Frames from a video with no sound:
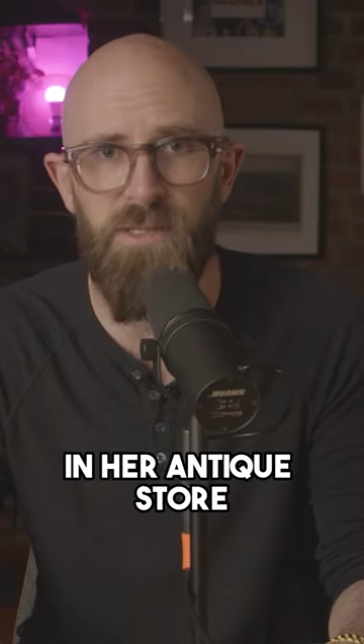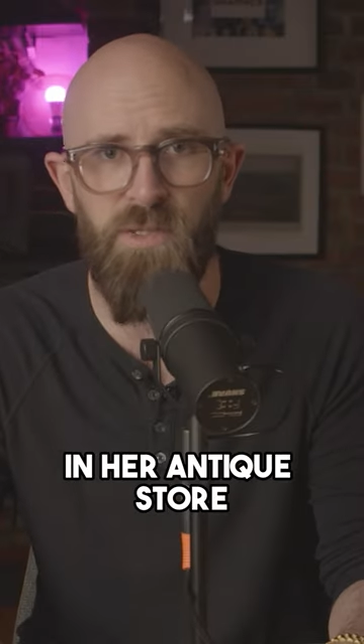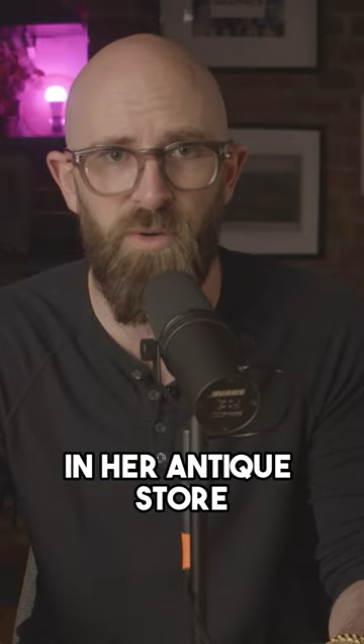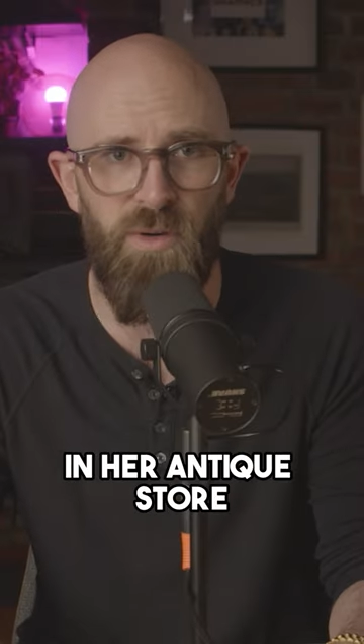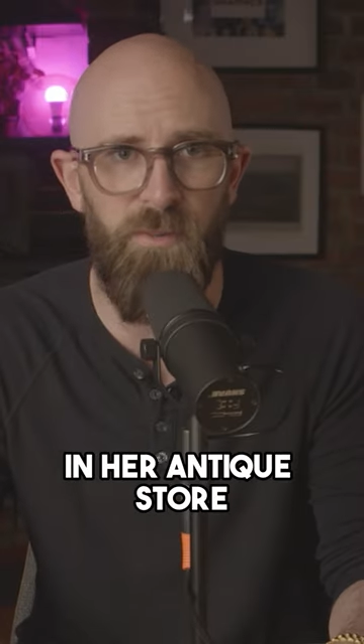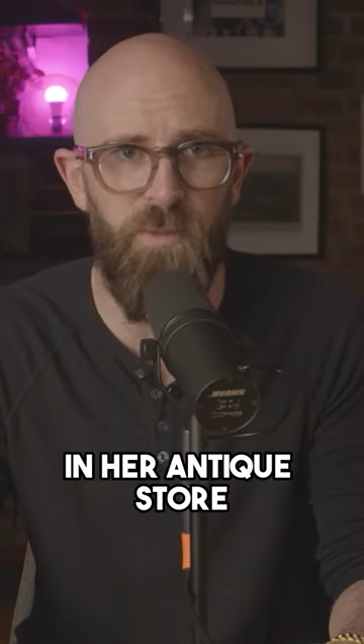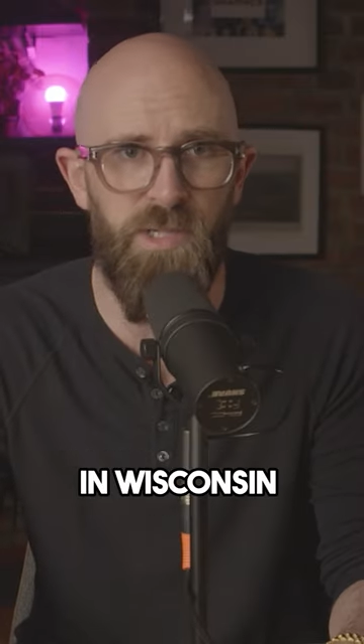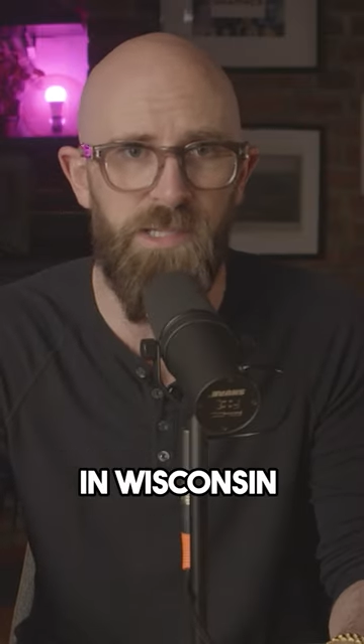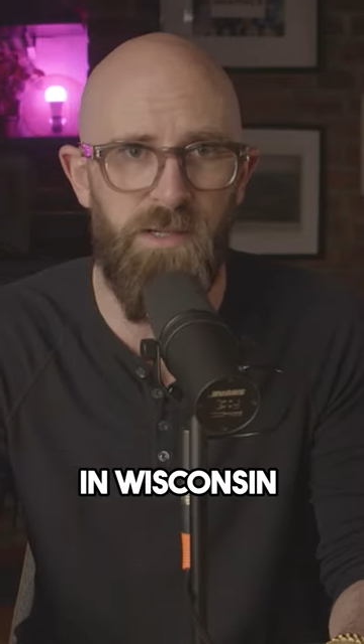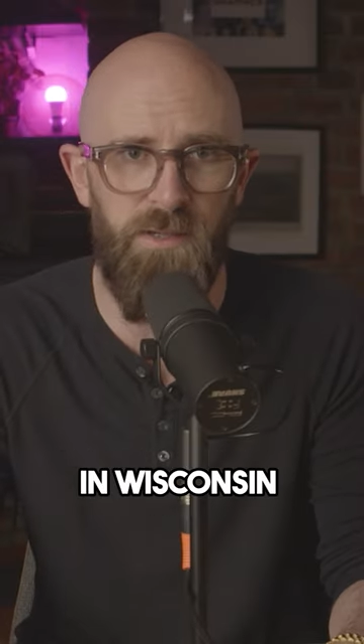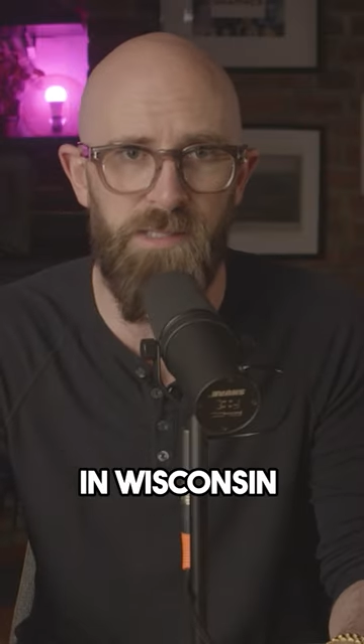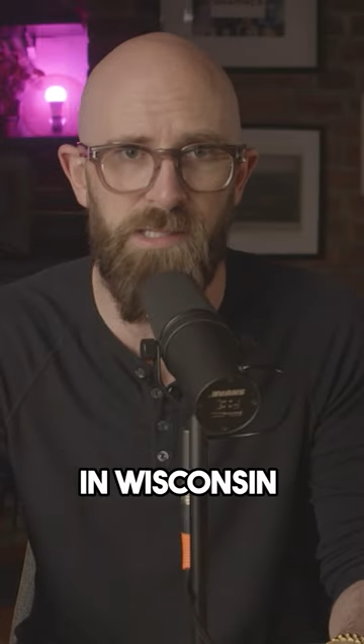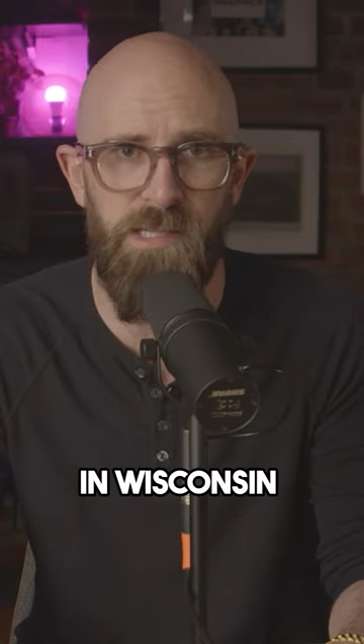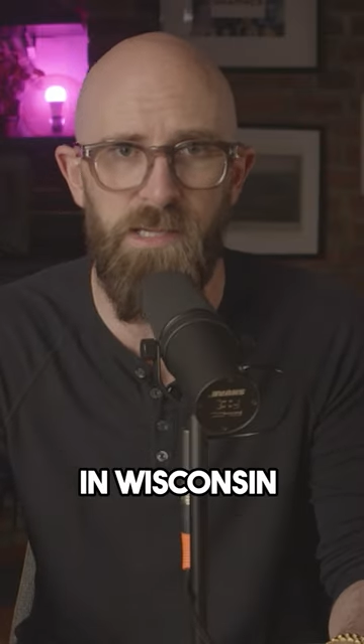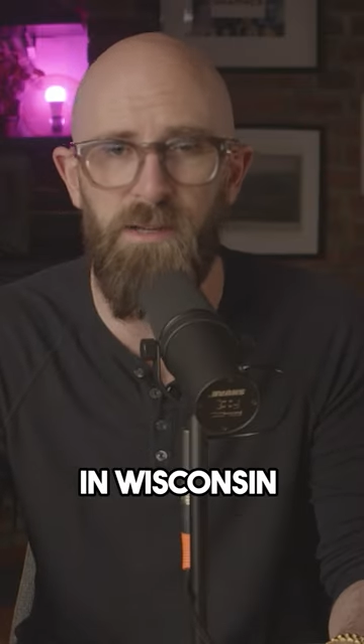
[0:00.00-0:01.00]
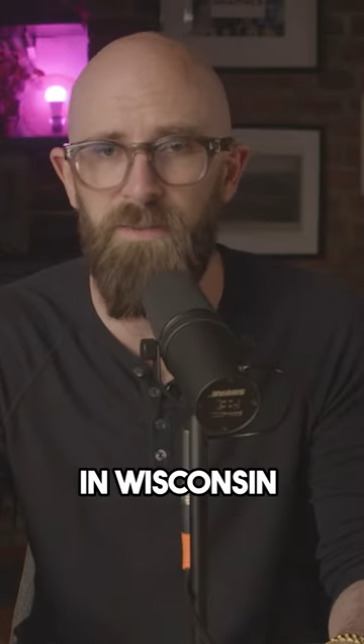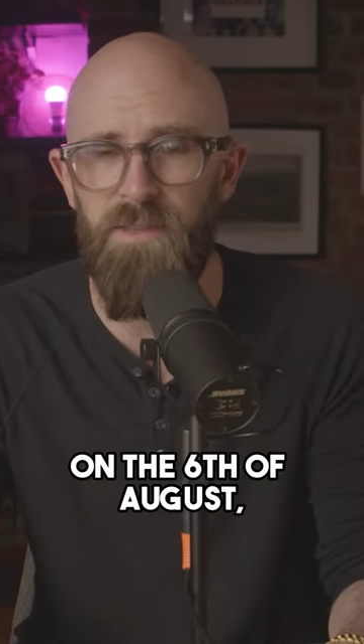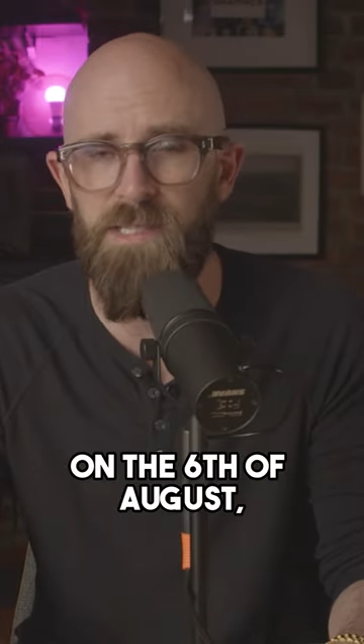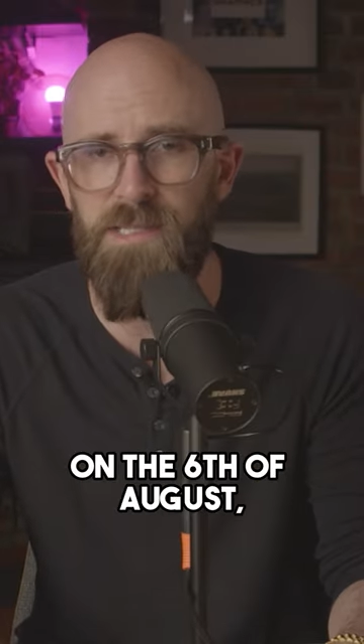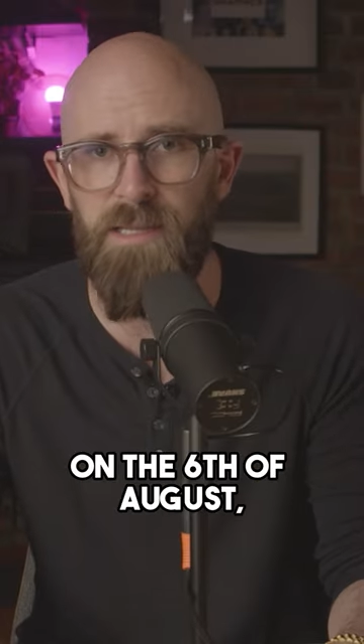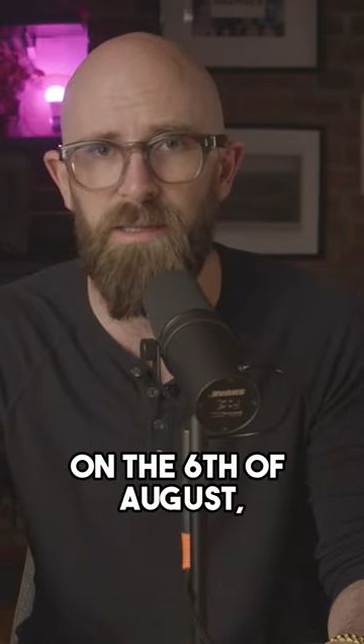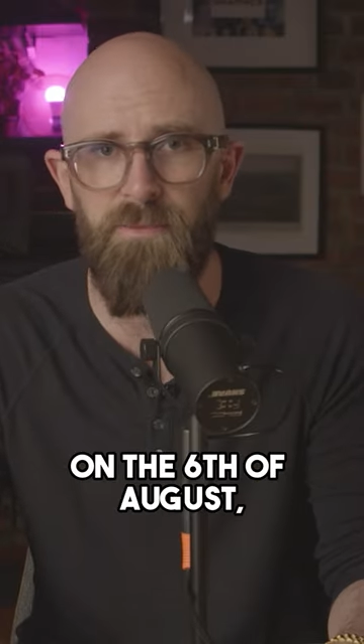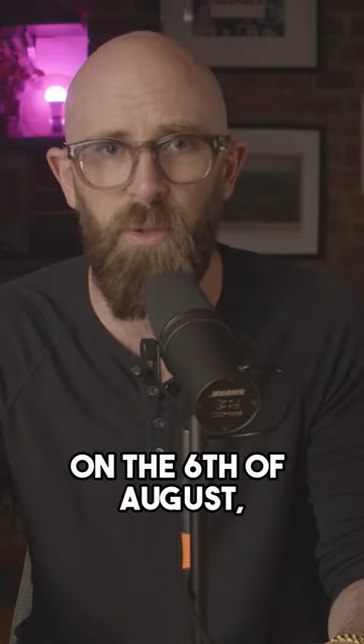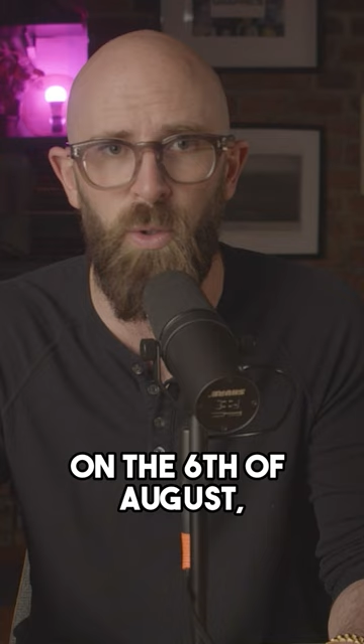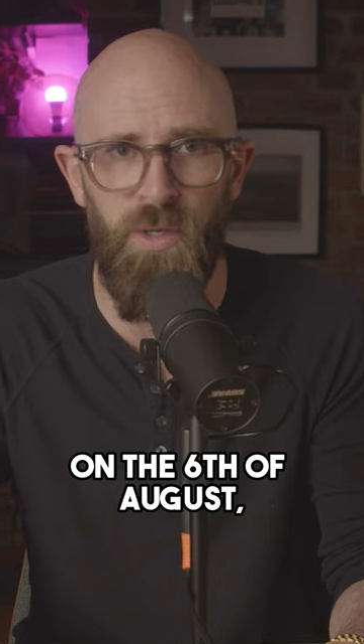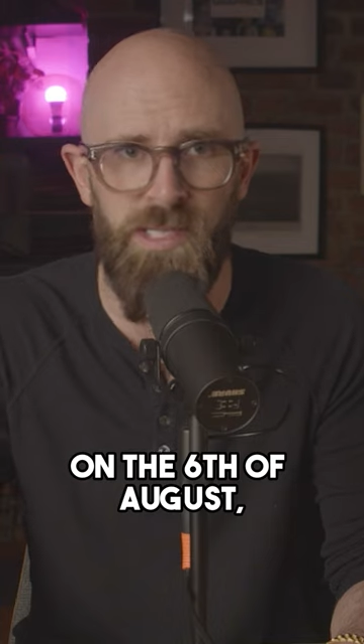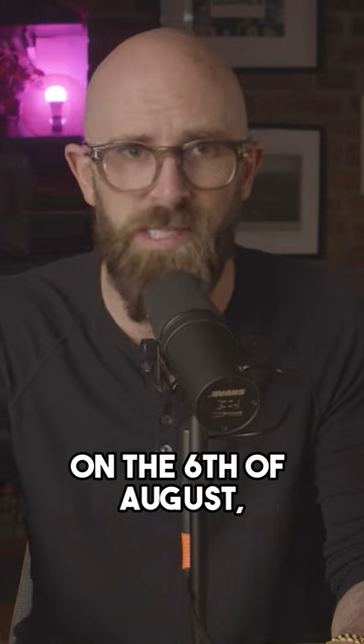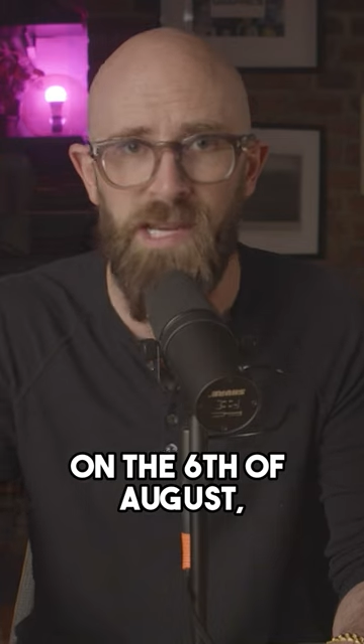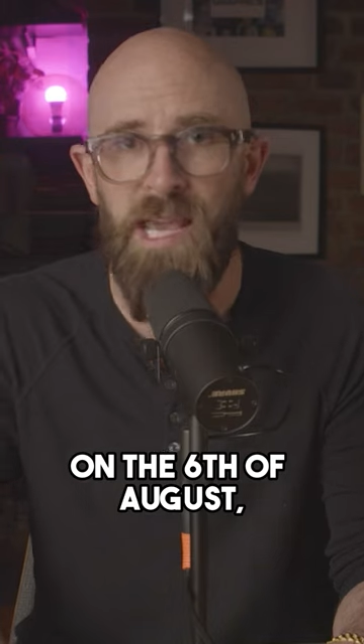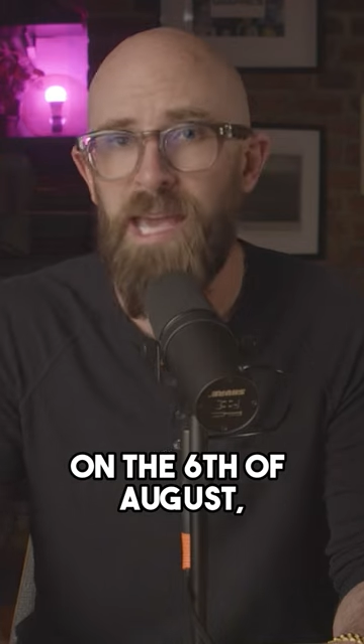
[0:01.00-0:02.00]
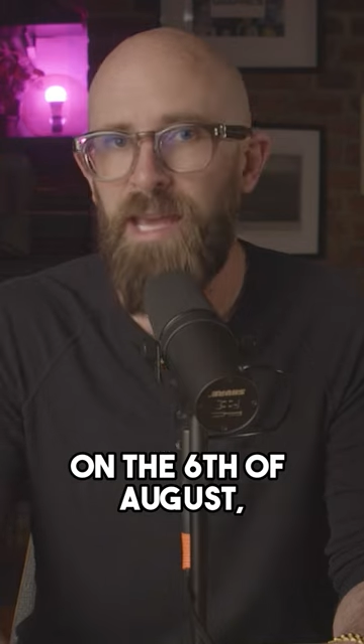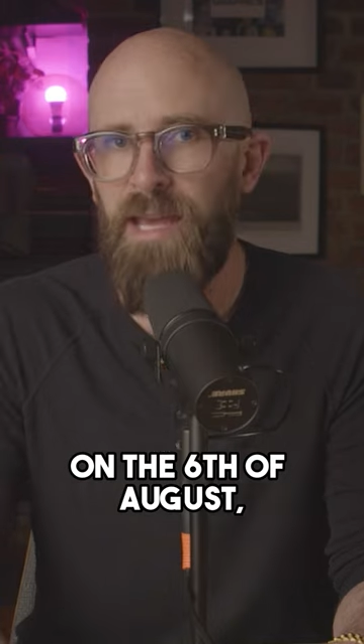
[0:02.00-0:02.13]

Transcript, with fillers: store in Wisconsin on the 6th of August,